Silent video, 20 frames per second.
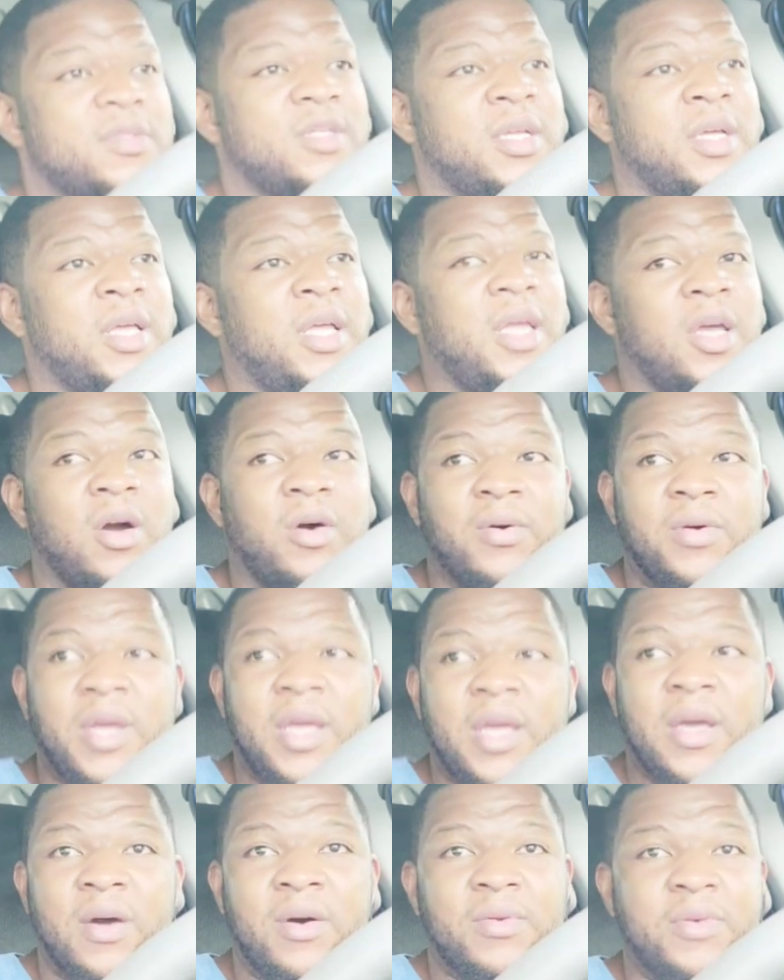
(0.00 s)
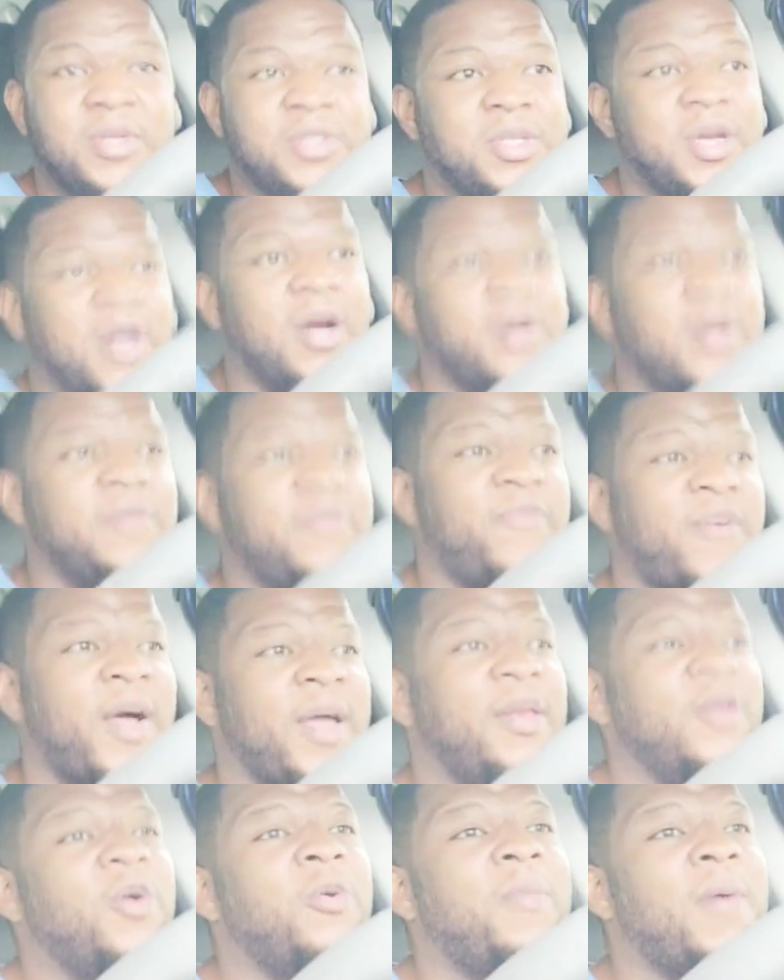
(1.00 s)
And he don't he don't deserve to
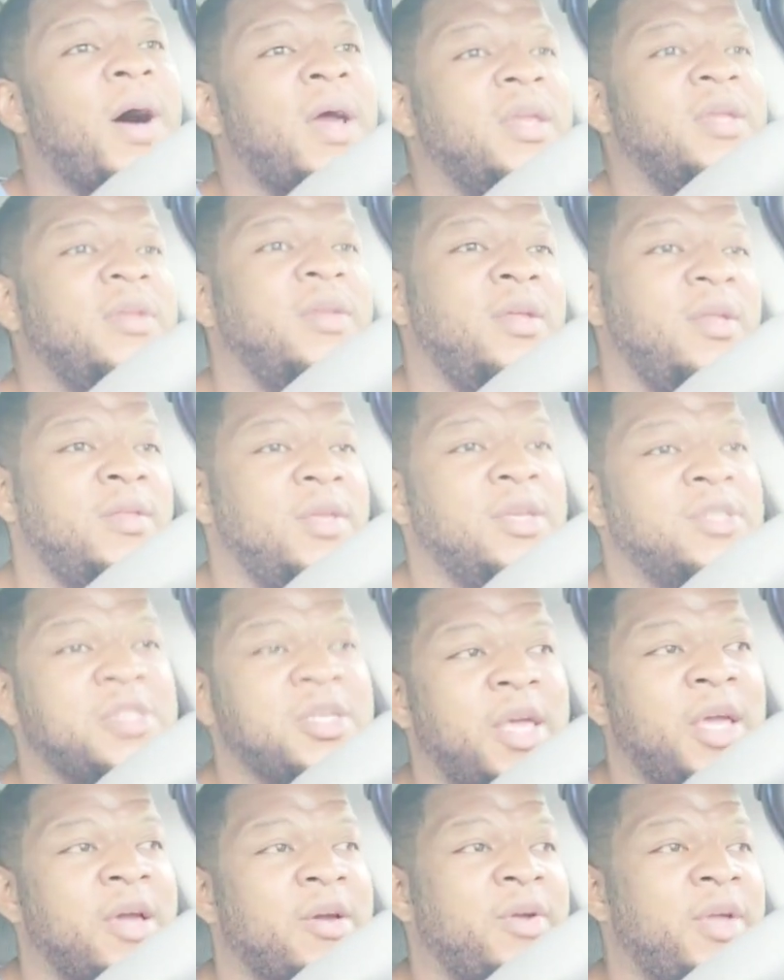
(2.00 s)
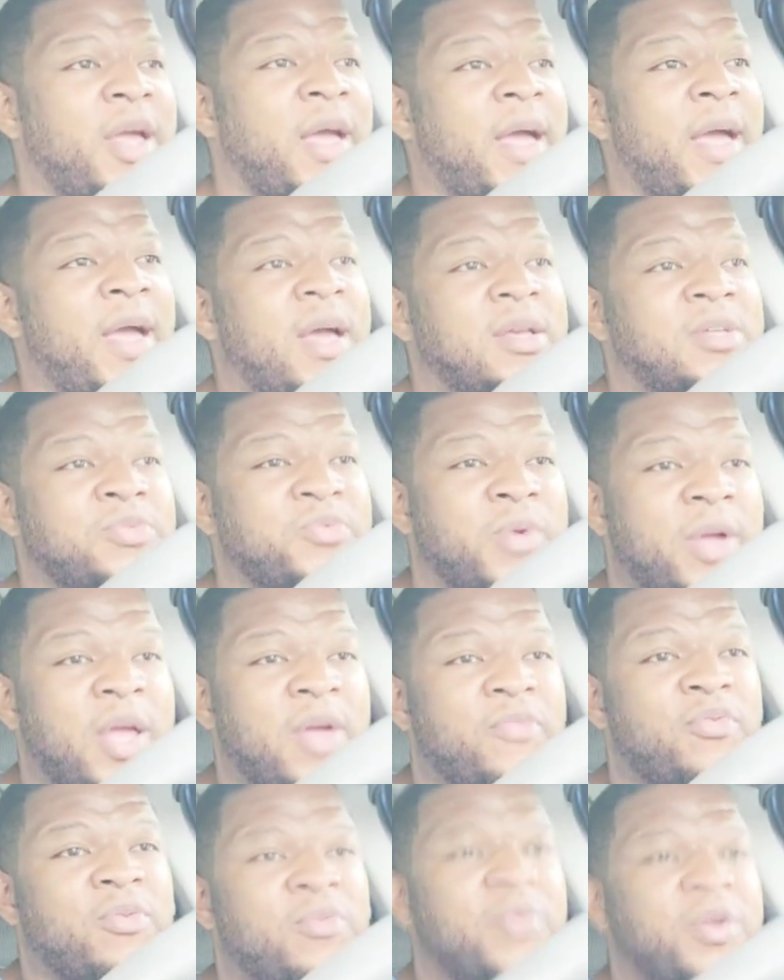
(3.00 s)
fight nobody neither. this scary ass
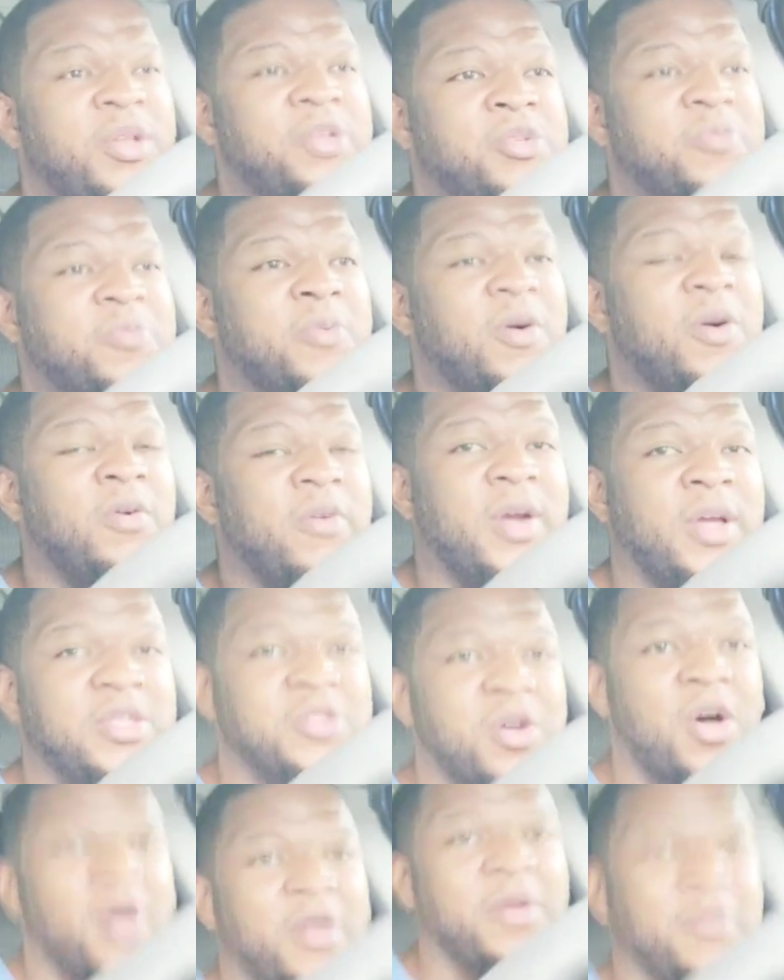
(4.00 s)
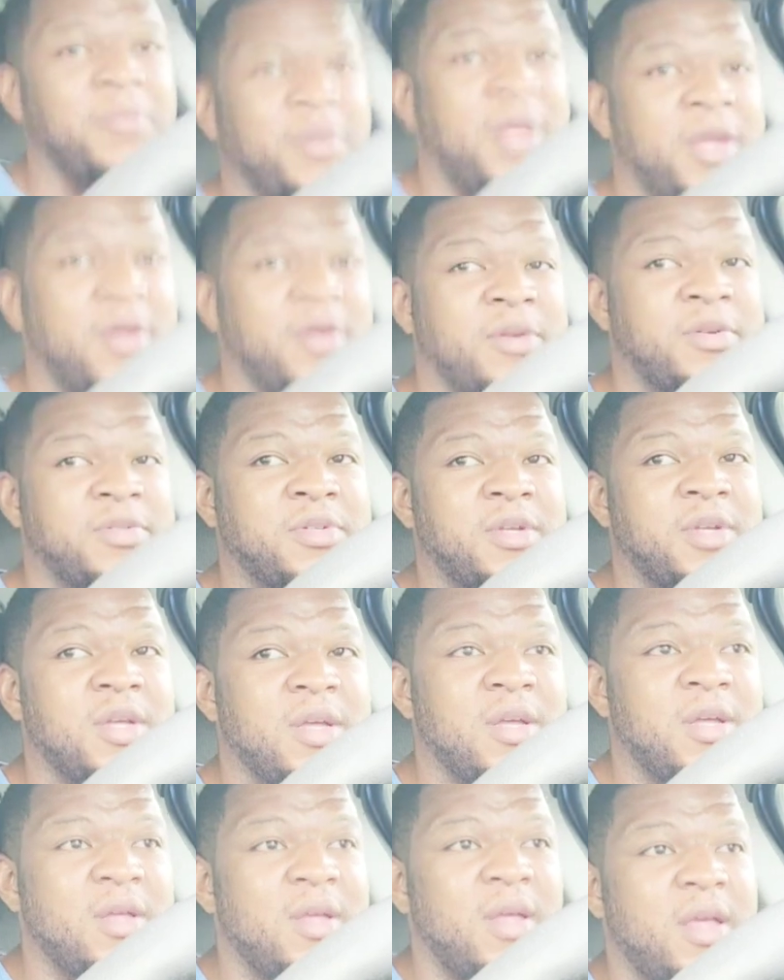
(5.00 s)
ran for Regis Prograis all them years,
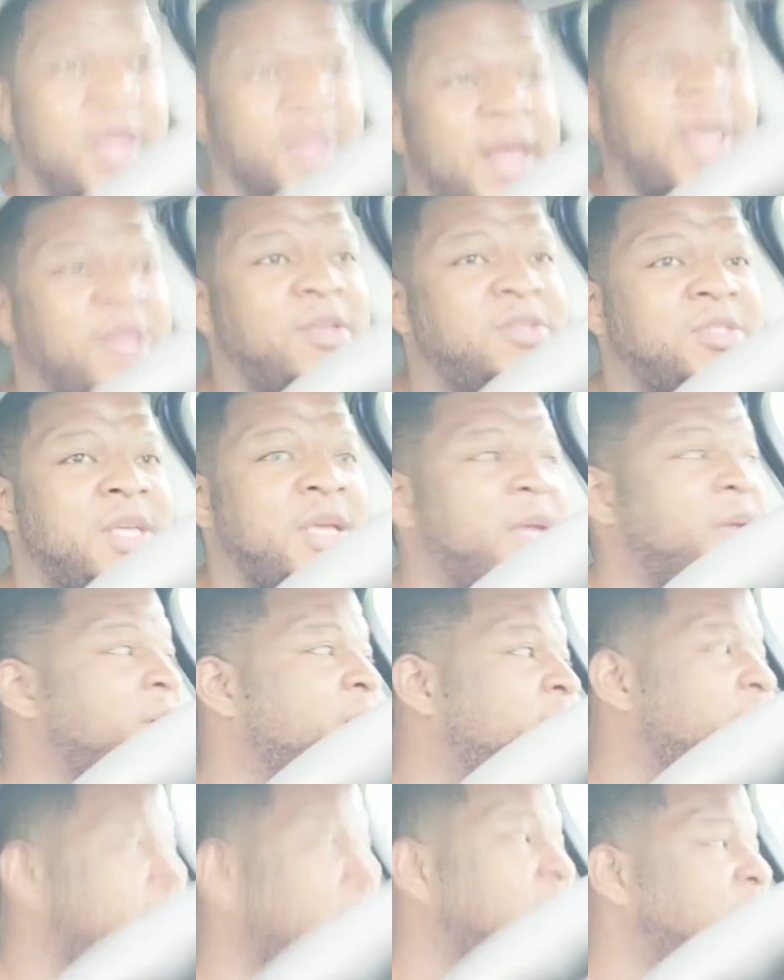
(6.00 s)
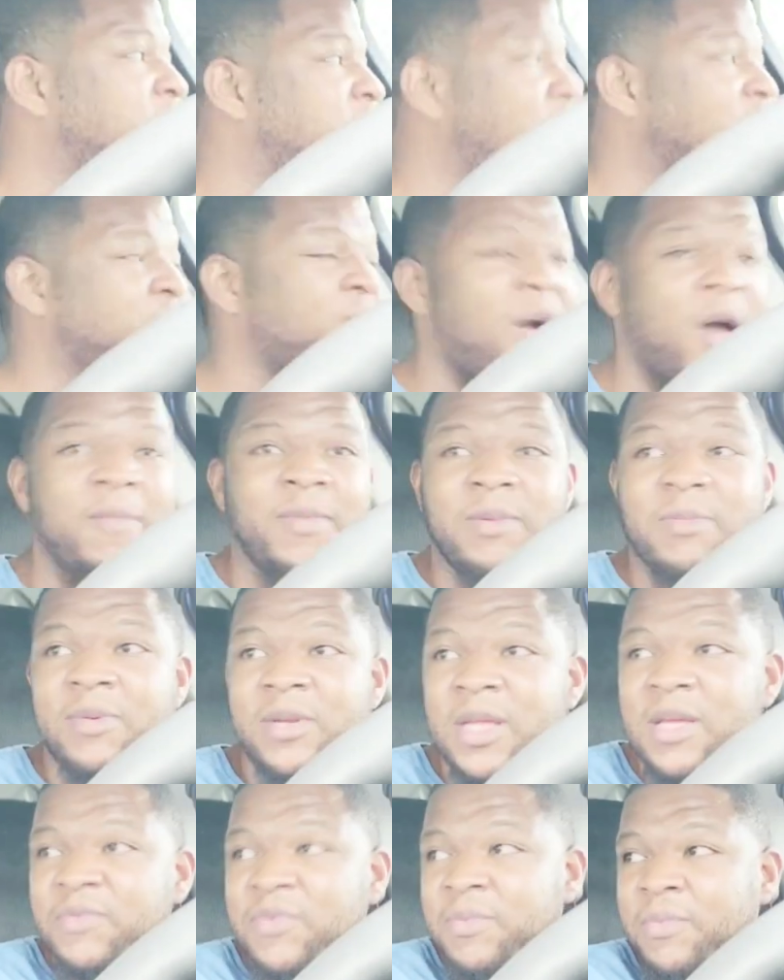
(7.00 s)
and they sit here and they. That's why I don't be
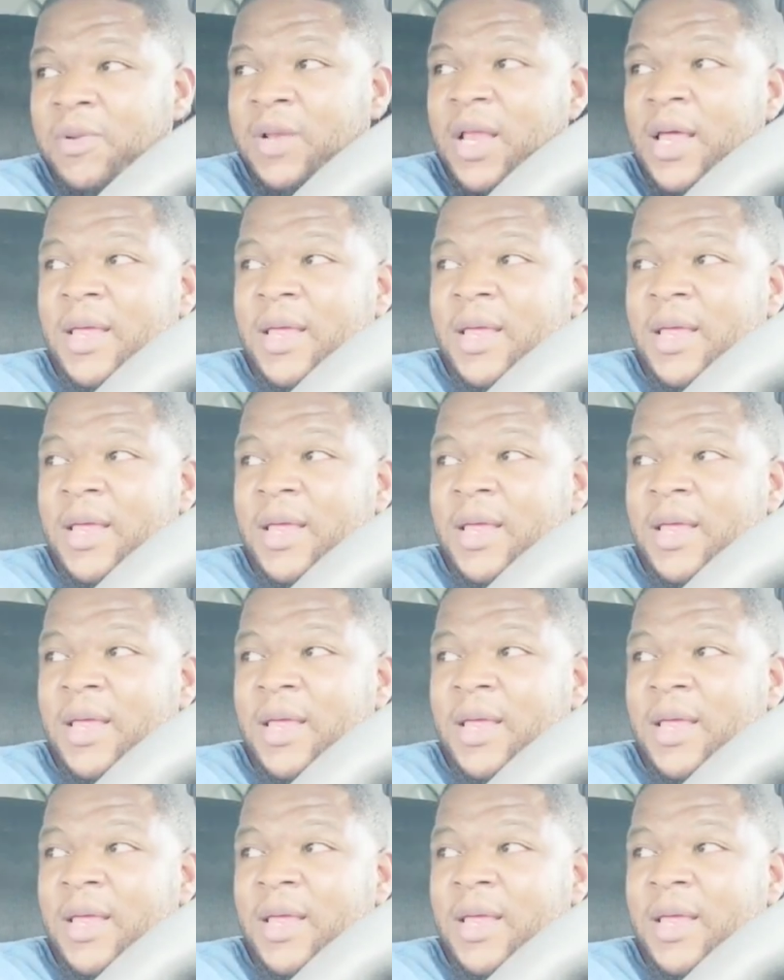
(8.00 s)
believing.